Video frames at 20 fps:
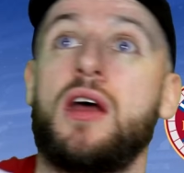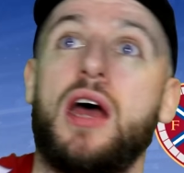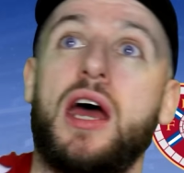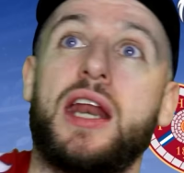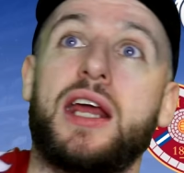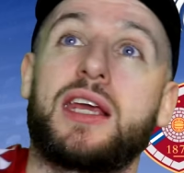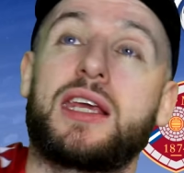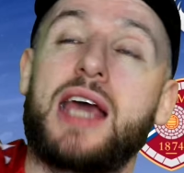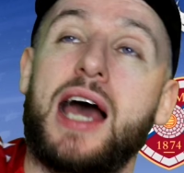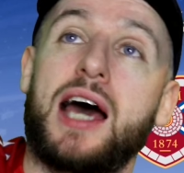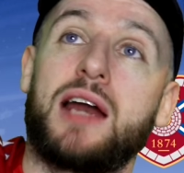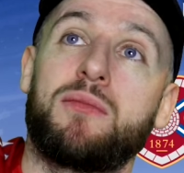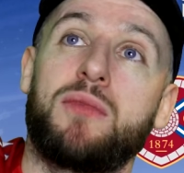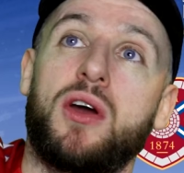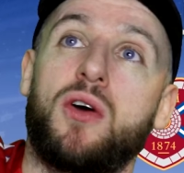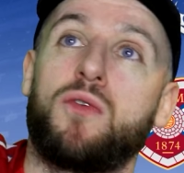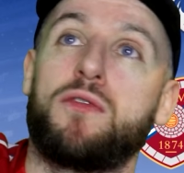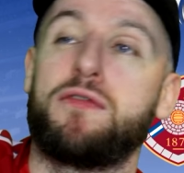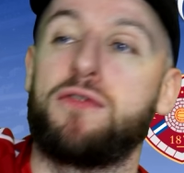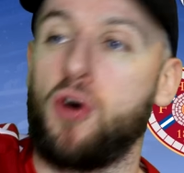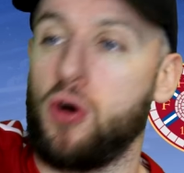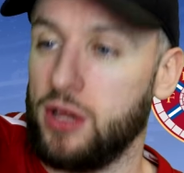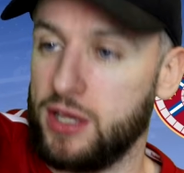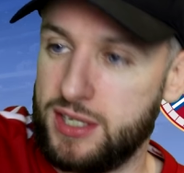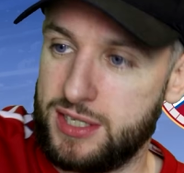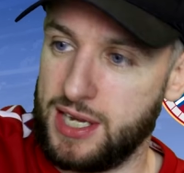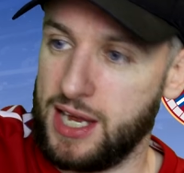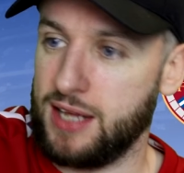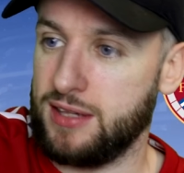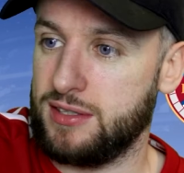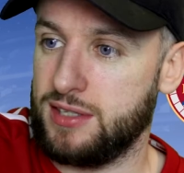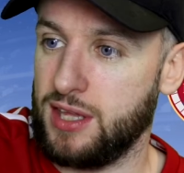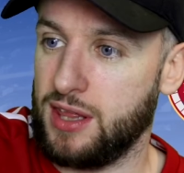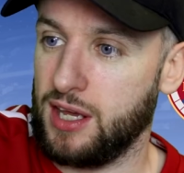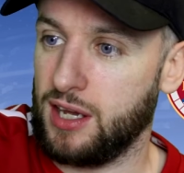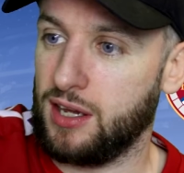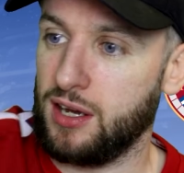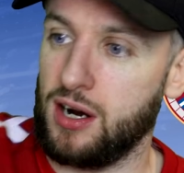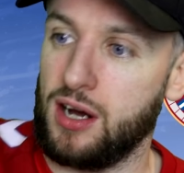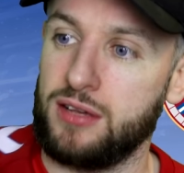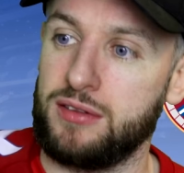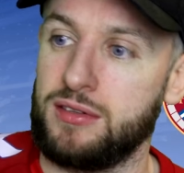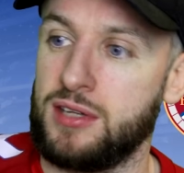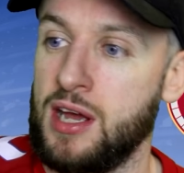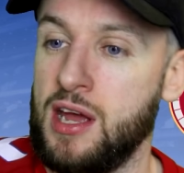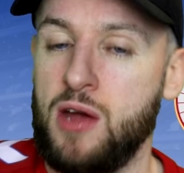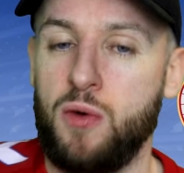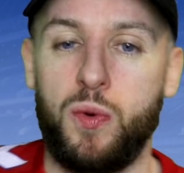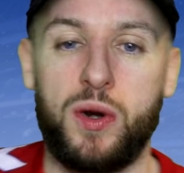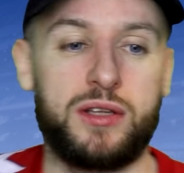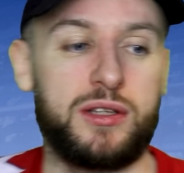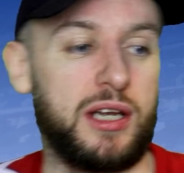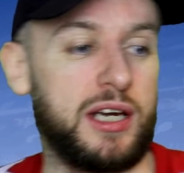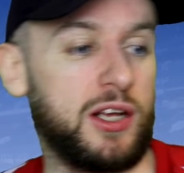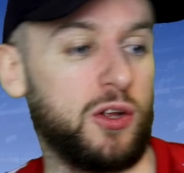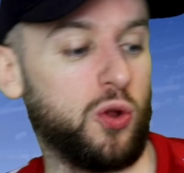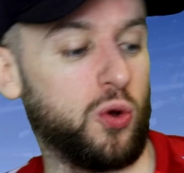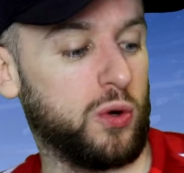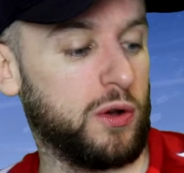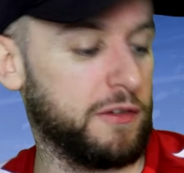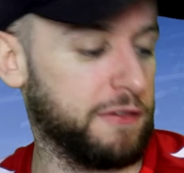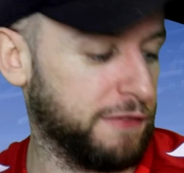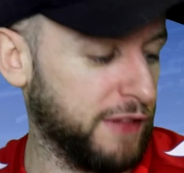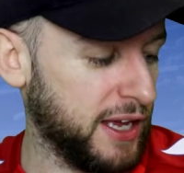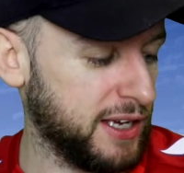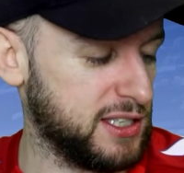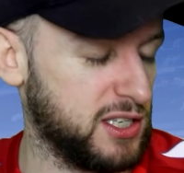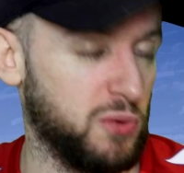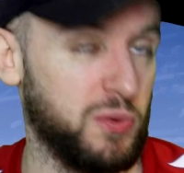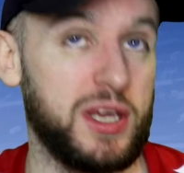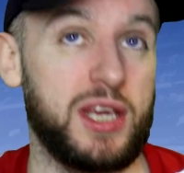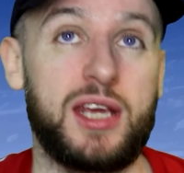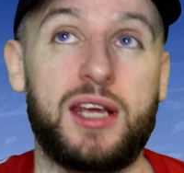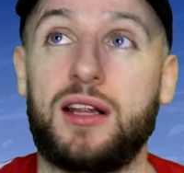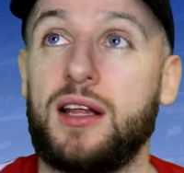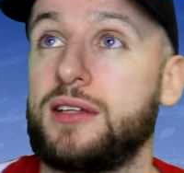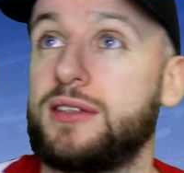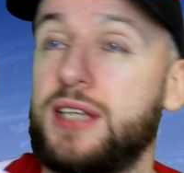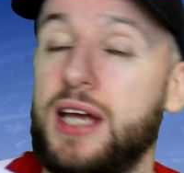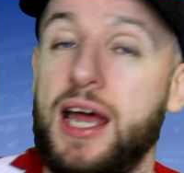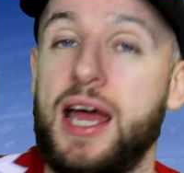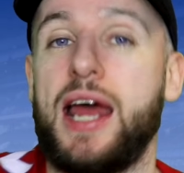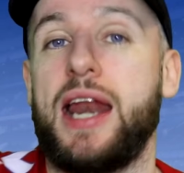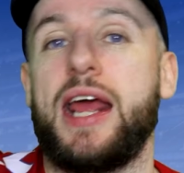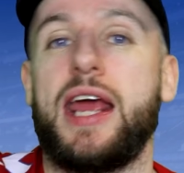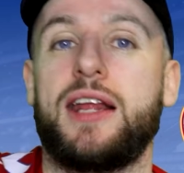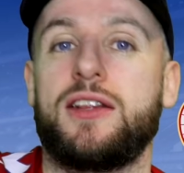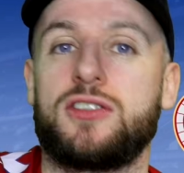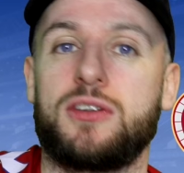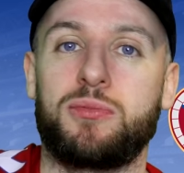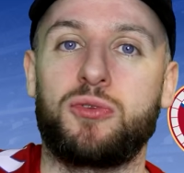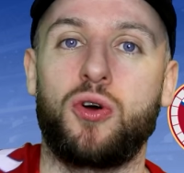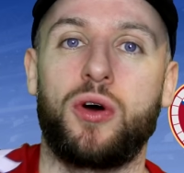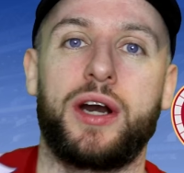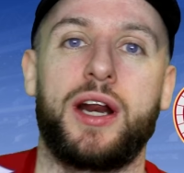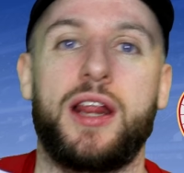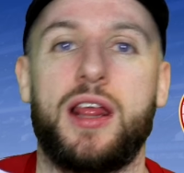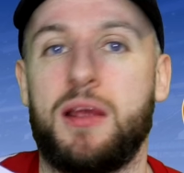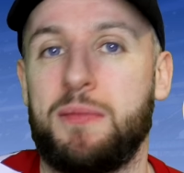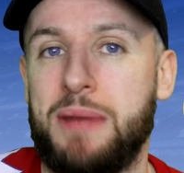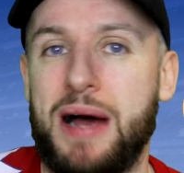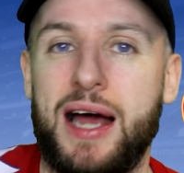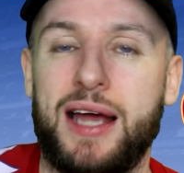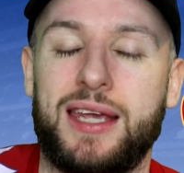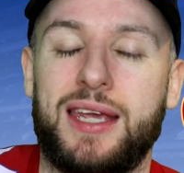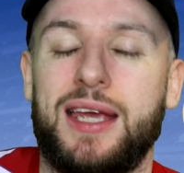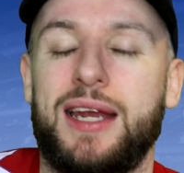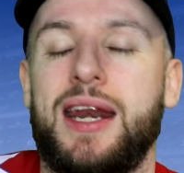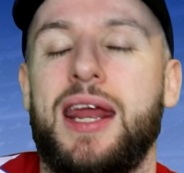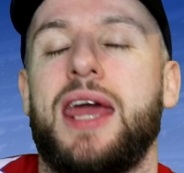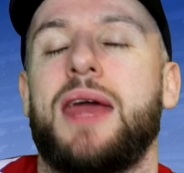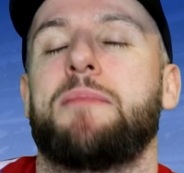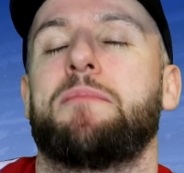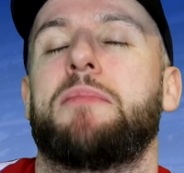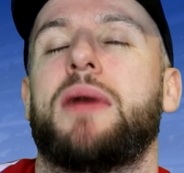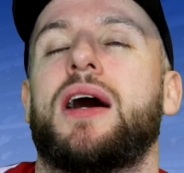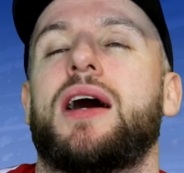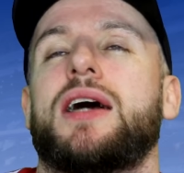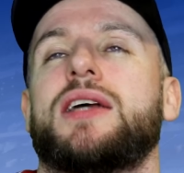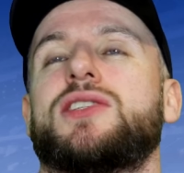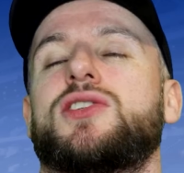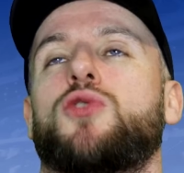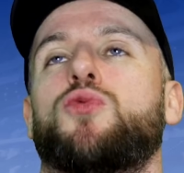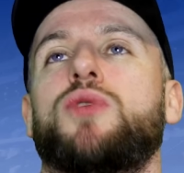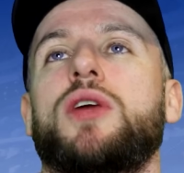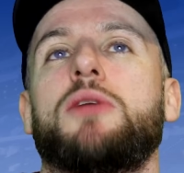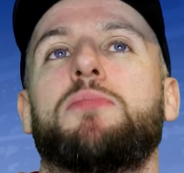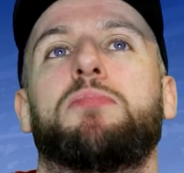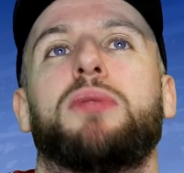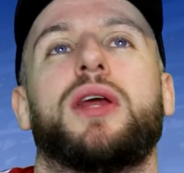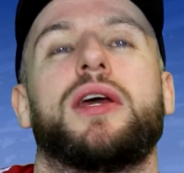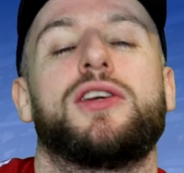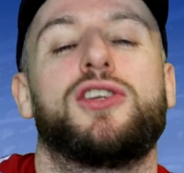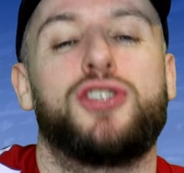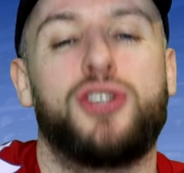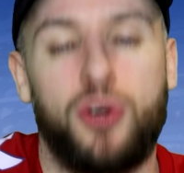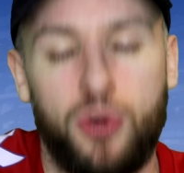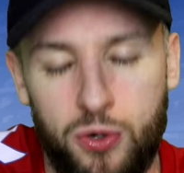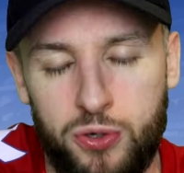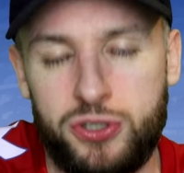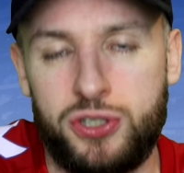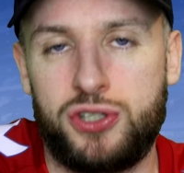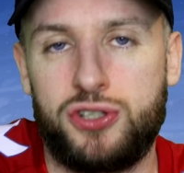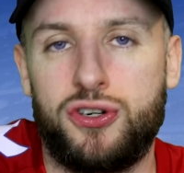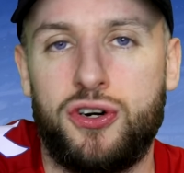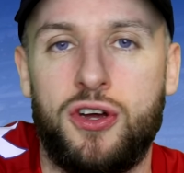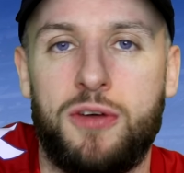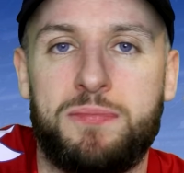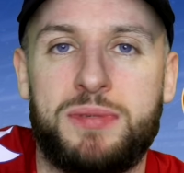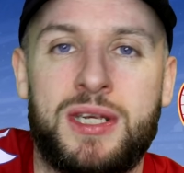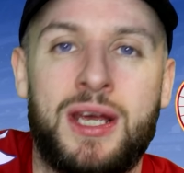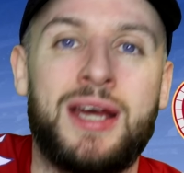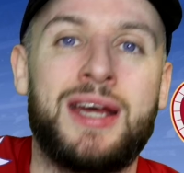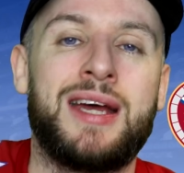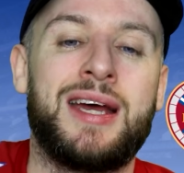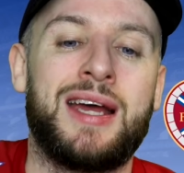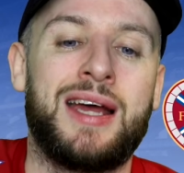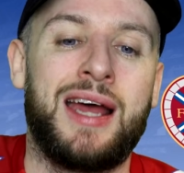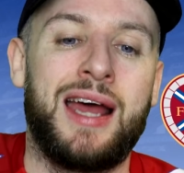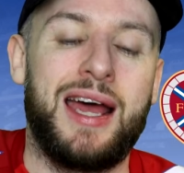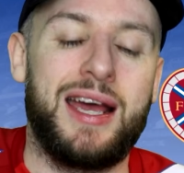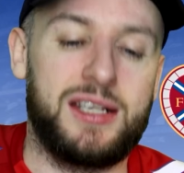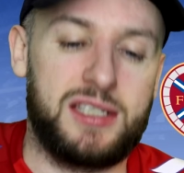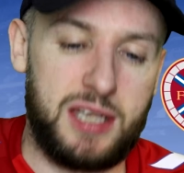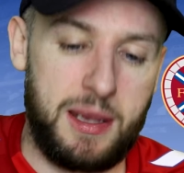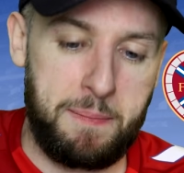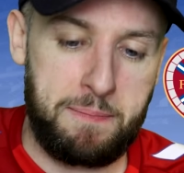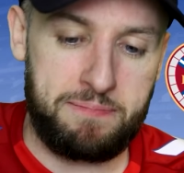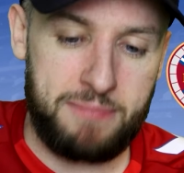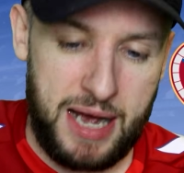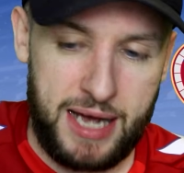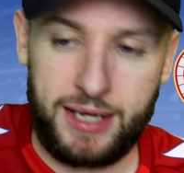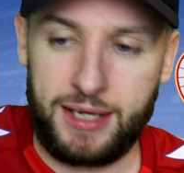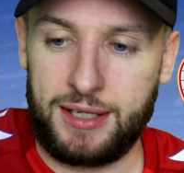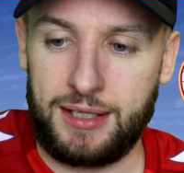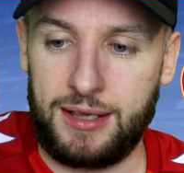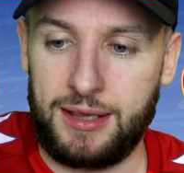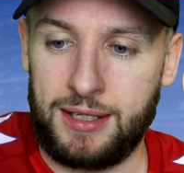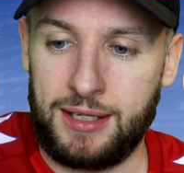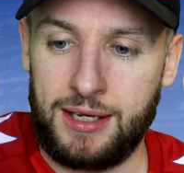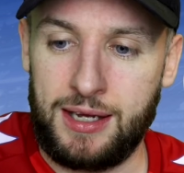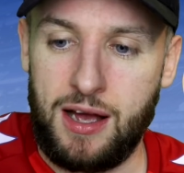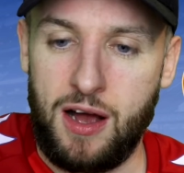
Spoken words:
and then Cantwell volleys it into the ground where Danilo flicks a wee heel at it and it ends up going into the back of net. But as the replay shows, troops, it's a mile